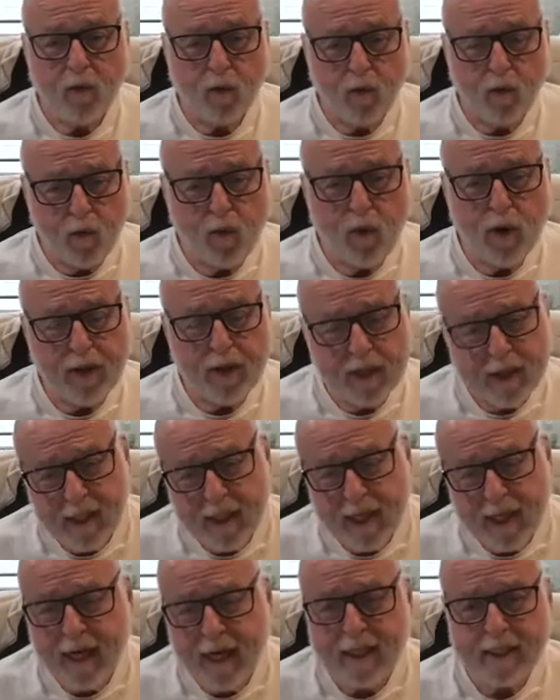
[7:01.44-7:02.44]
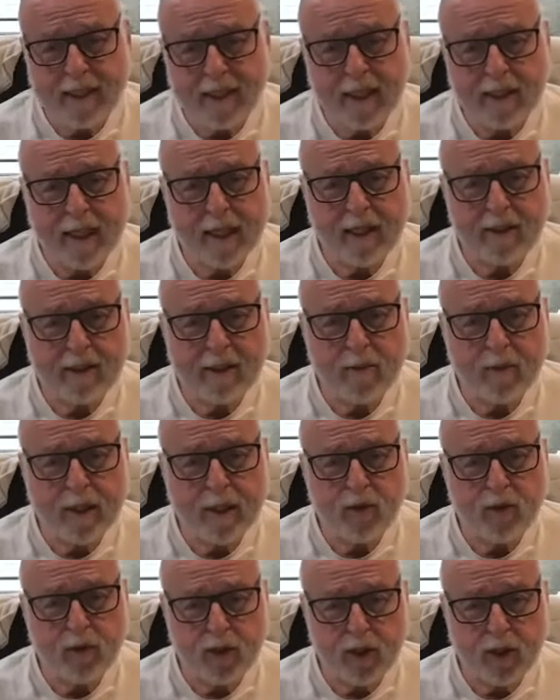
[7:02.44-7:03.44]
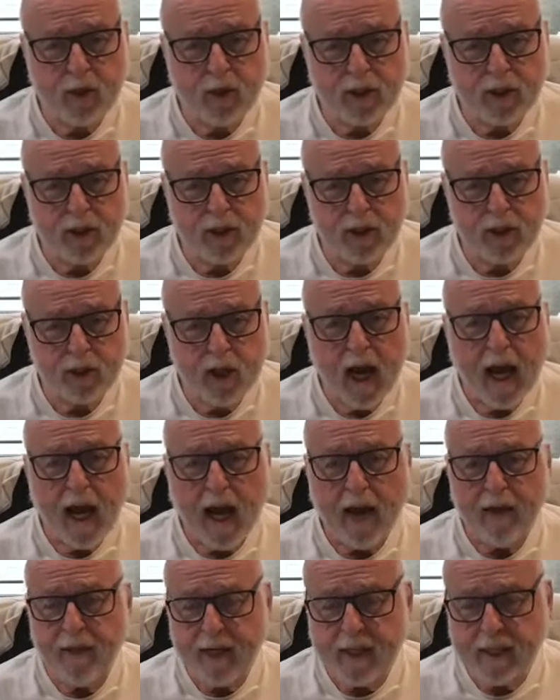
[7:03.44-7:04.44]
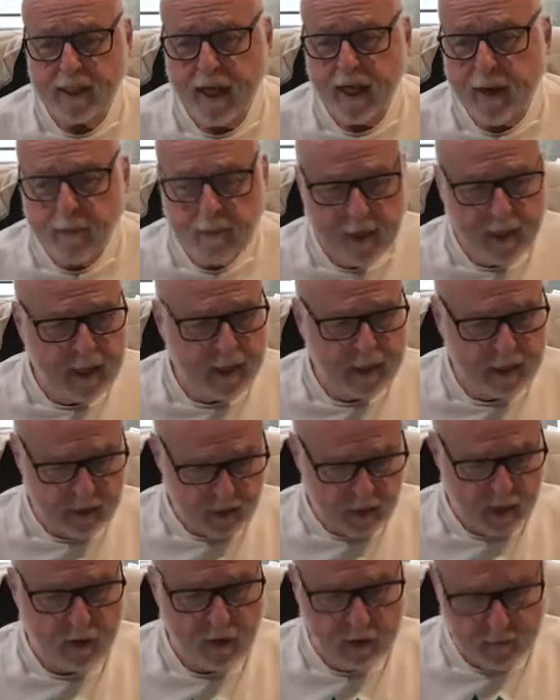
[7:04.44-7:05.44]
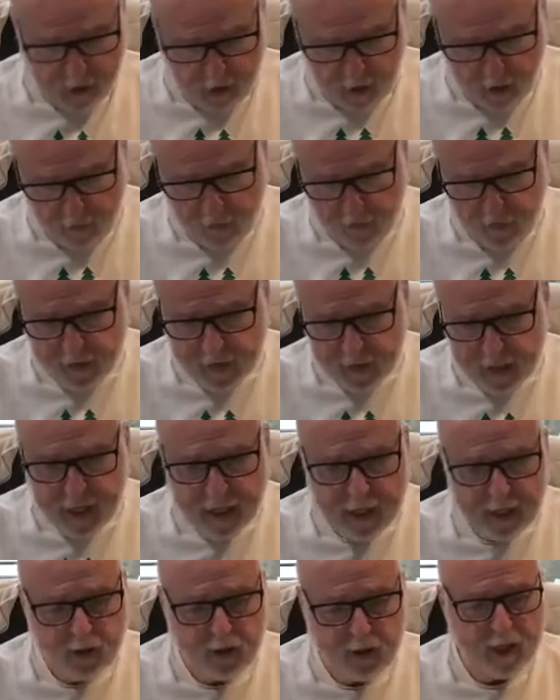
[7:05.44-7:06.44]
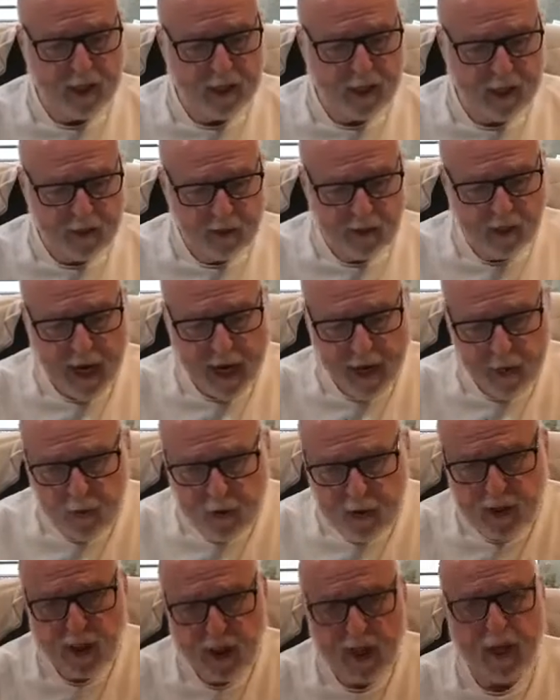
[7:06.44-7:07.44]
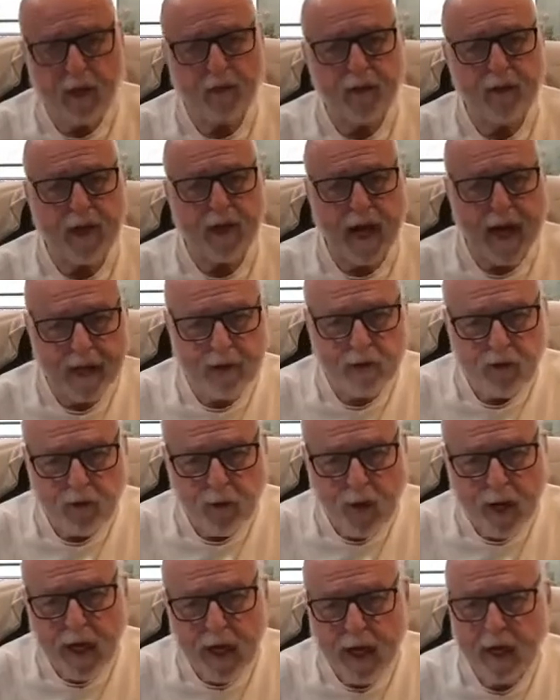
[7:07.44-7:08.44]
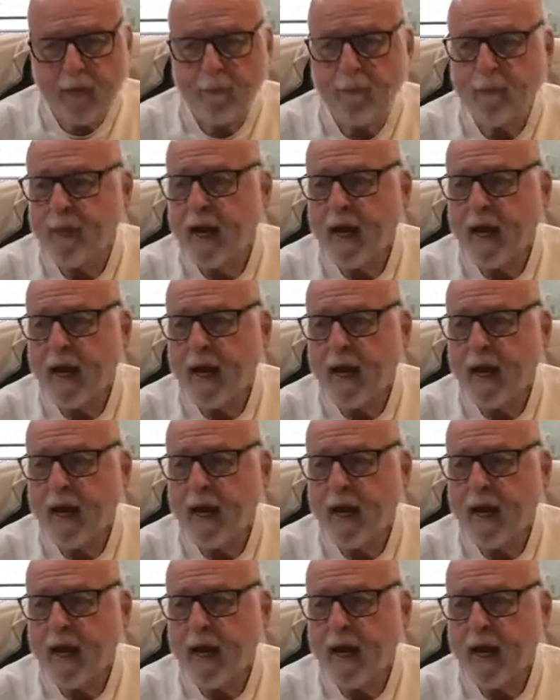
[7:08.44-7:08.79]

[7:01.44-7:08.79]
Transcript: with, as I said, limited resources. And they send me very nicely the lab result, the x-ray.